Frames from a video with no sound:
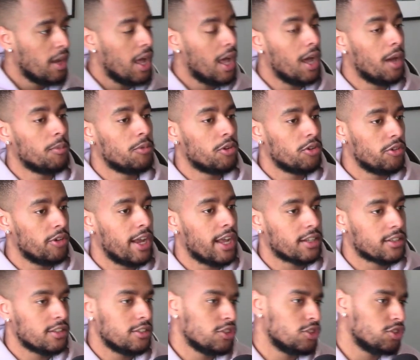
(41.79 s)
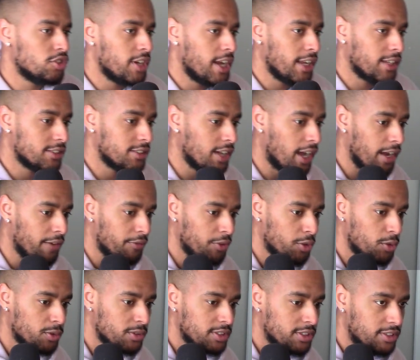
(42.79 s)
I'm going to react to the track, Die For
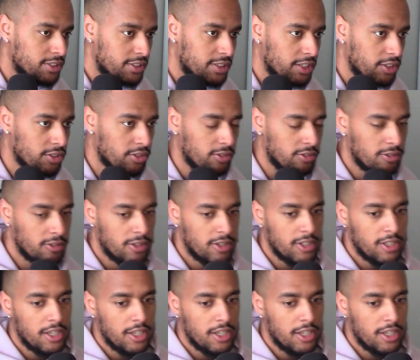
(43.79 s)
You is the single.